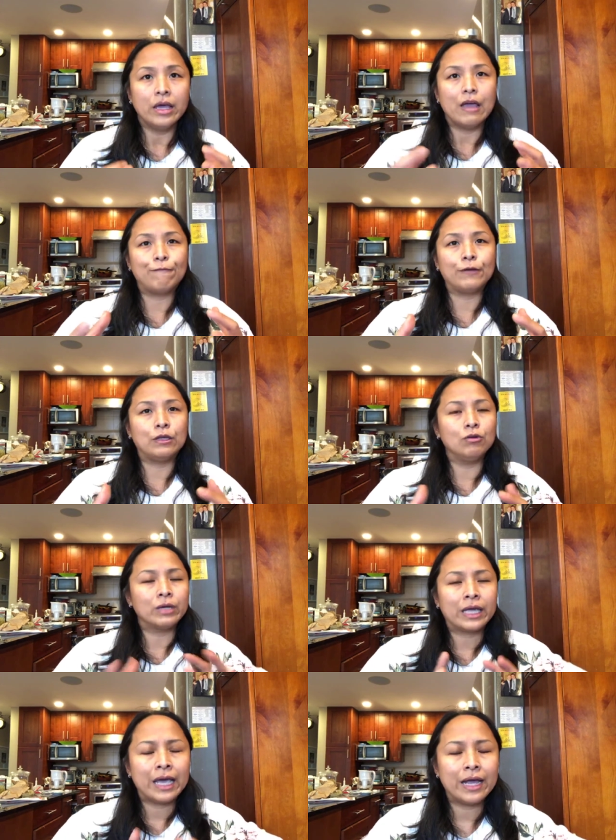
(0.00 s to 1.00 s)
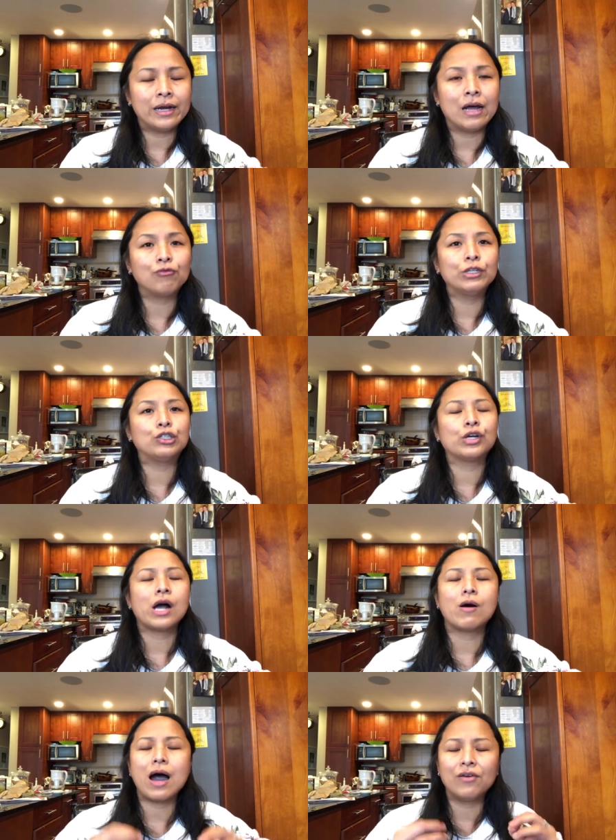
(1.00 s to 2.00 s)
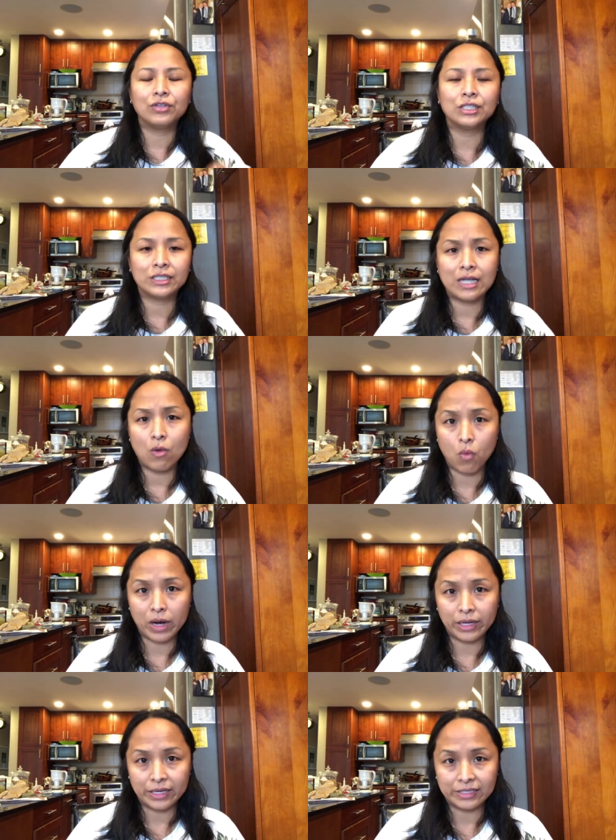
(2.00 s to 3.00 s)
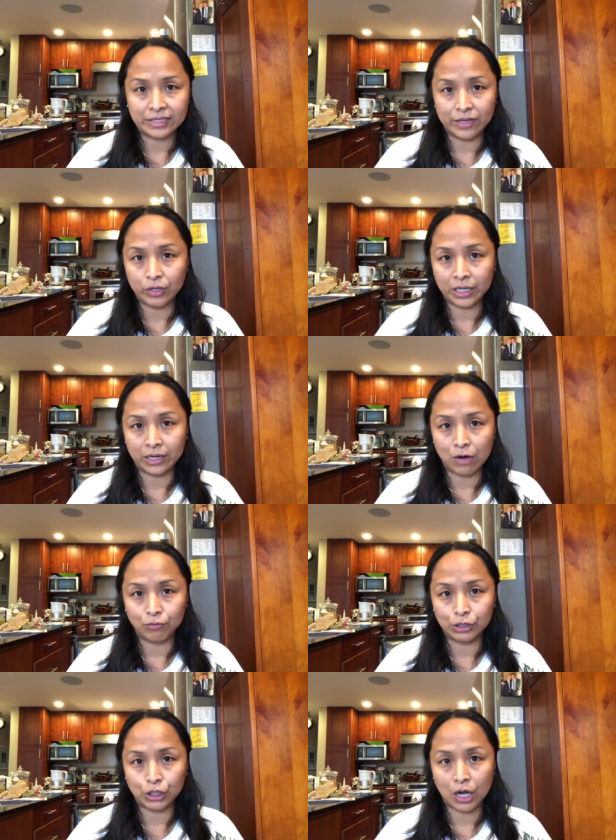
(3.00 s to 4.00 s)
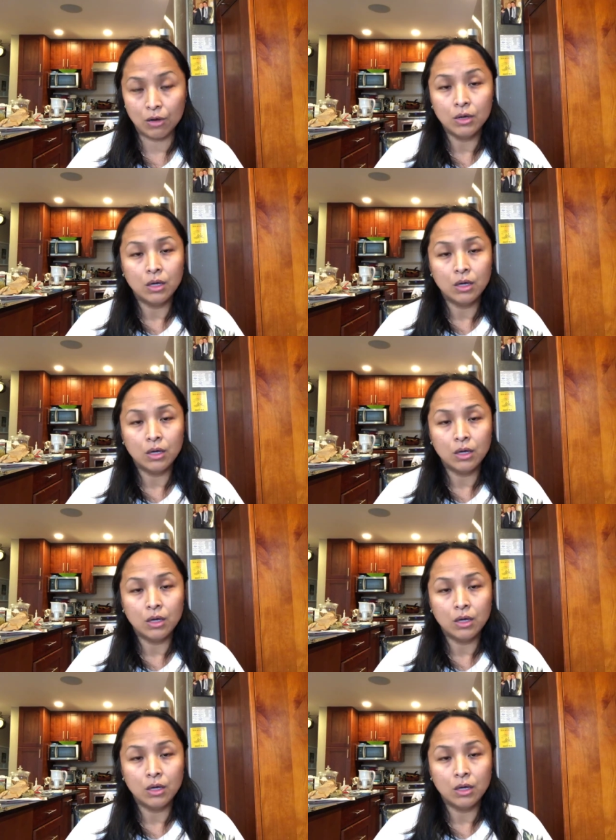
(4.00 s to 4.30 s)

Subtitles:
If you cannot reach out, understand what it is that you cannot reach out.